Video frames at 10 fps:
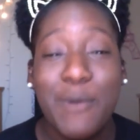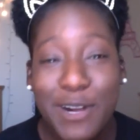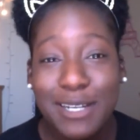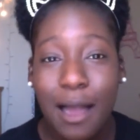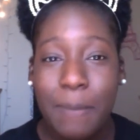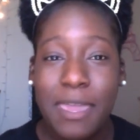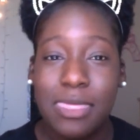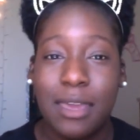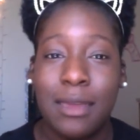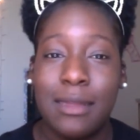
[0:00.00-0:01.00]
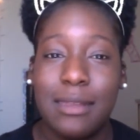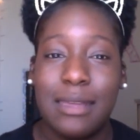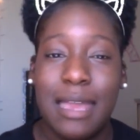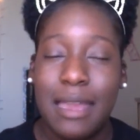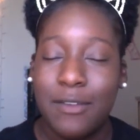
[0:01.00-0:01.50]
topic that
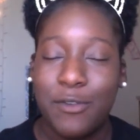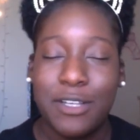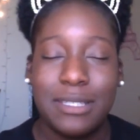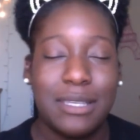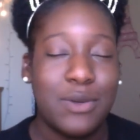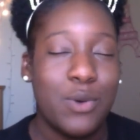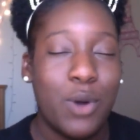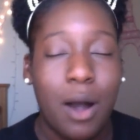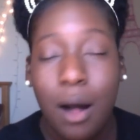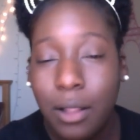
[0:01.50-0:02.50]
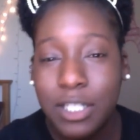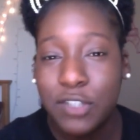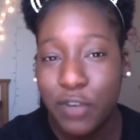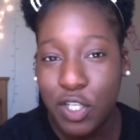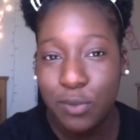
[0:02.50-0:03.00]
every single
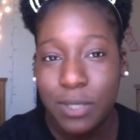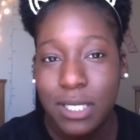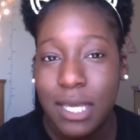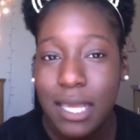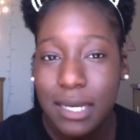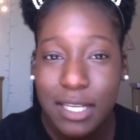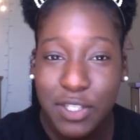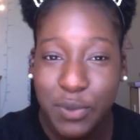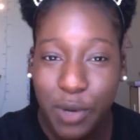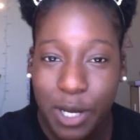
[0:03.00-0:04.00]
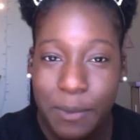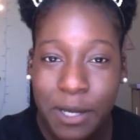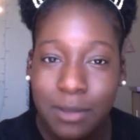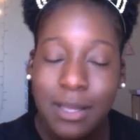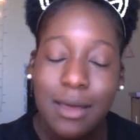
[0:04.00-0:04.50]
college freshman needs to worry
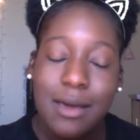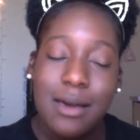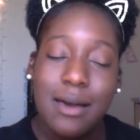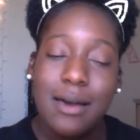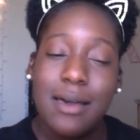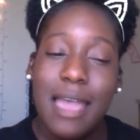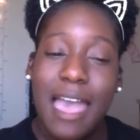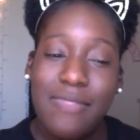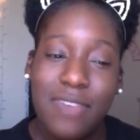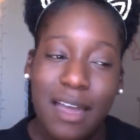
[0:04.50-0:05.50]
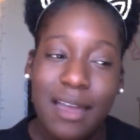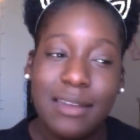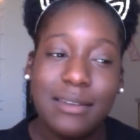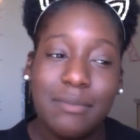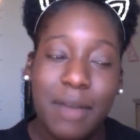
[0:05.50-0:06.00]
about. And
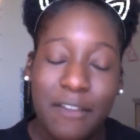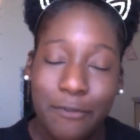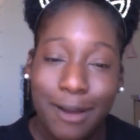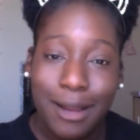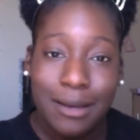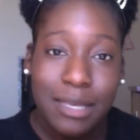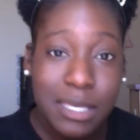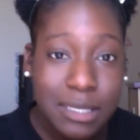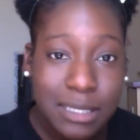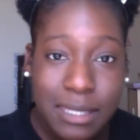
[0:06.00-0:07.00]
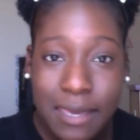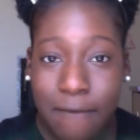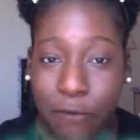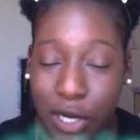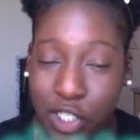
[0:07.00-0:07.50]
that, my friend, is the
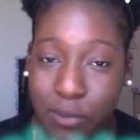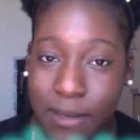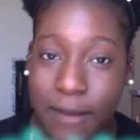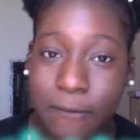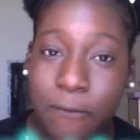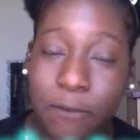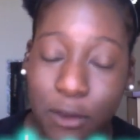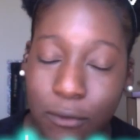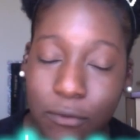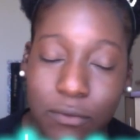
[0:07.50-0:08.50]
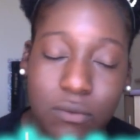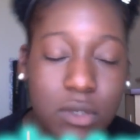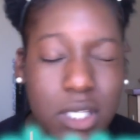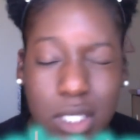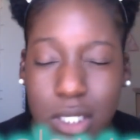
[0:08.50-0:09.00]
freshman
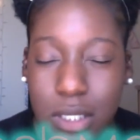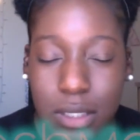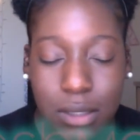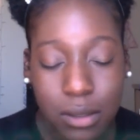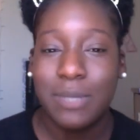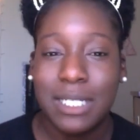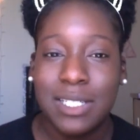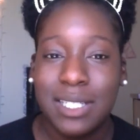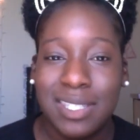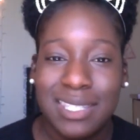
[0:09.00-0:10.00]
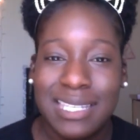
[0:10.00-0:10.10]
15. It's just